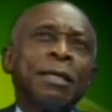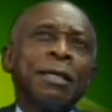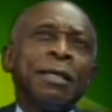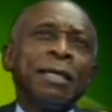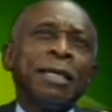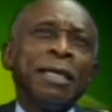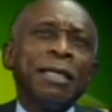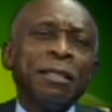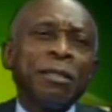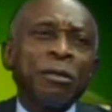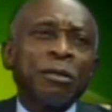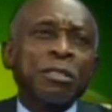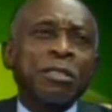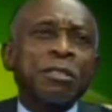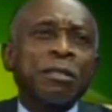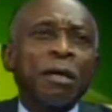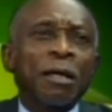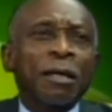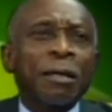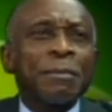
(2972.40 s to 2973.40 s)
In those
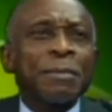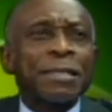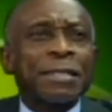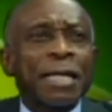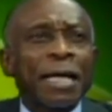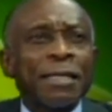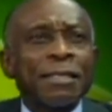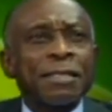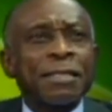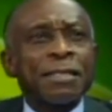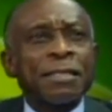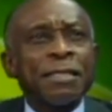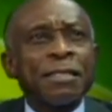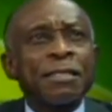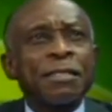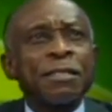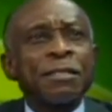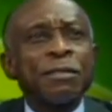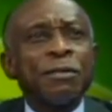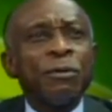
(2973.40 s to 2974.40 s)

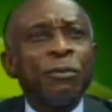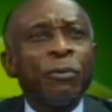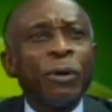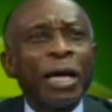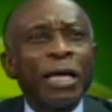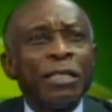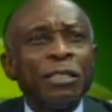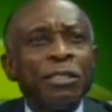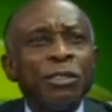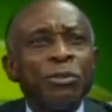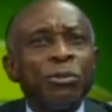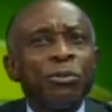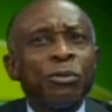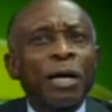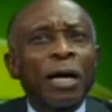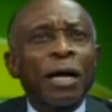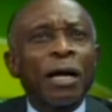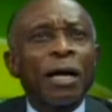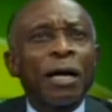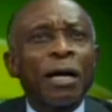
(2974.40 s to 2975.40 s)
circumstances, when you
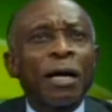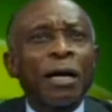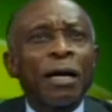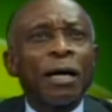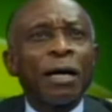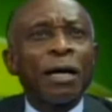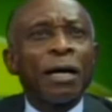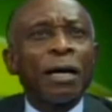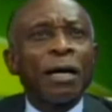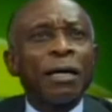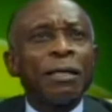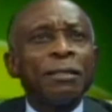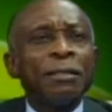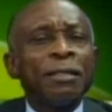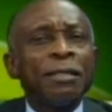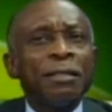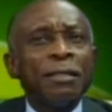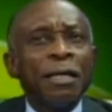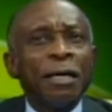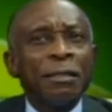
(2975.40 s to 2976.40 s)

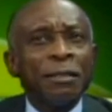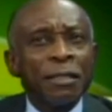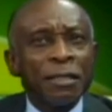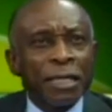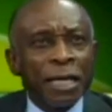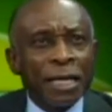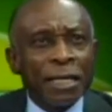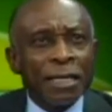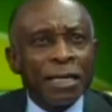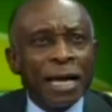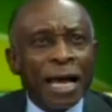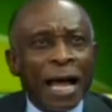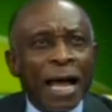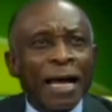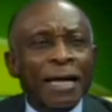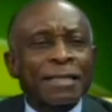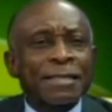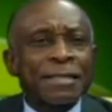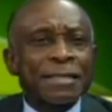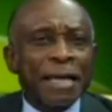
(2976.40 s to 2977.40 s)
then
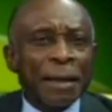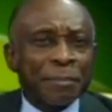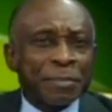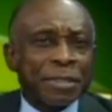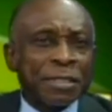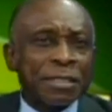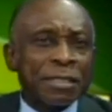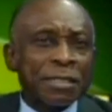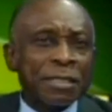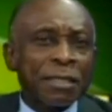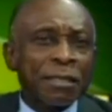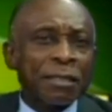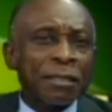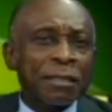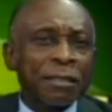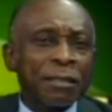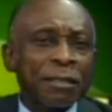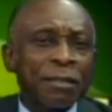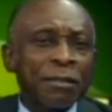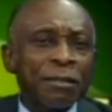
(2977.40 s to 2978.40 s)
accept
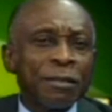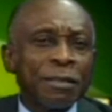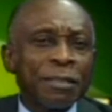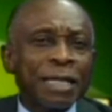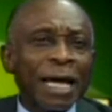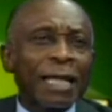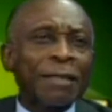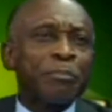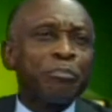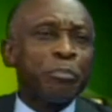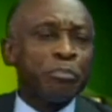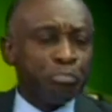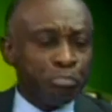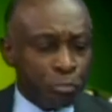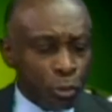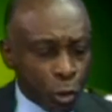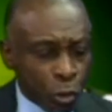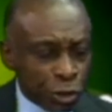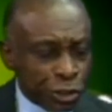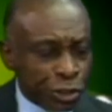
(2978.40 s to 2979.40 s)
that
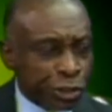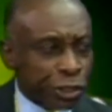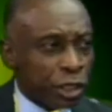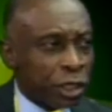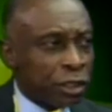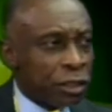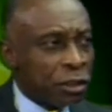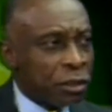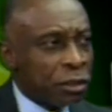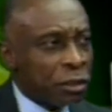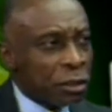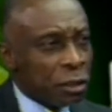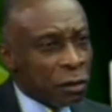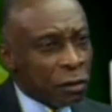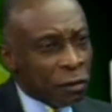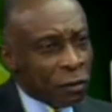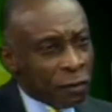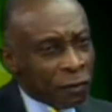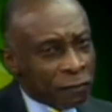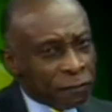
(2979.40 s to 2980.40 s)
portion
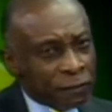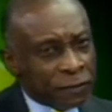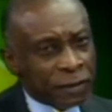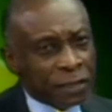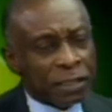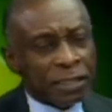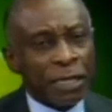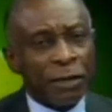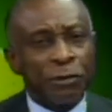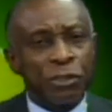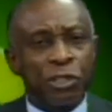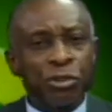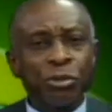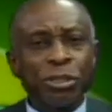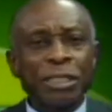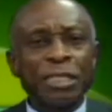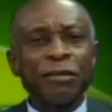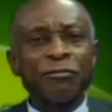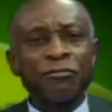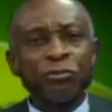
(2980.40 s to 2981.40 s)
of the territory
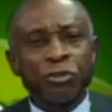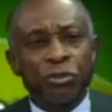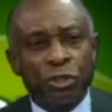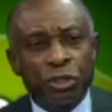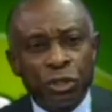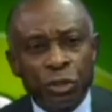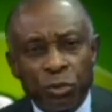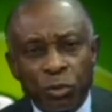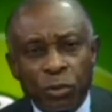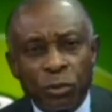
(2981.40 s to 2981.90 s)
given to you,